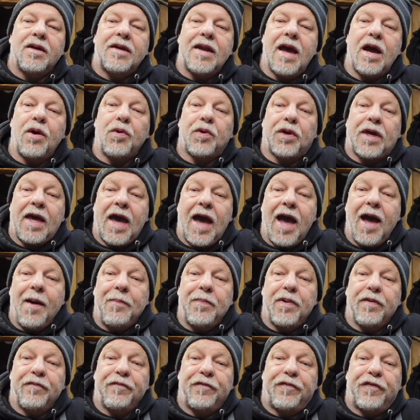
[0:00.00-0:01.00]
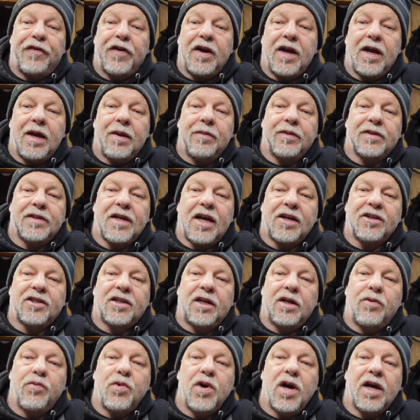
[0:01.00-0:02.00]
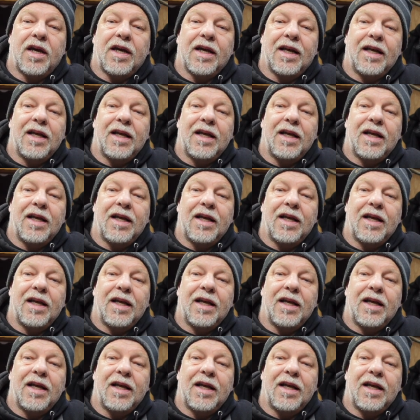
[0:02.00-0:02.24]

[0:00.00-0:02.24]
Now carbon frames actually work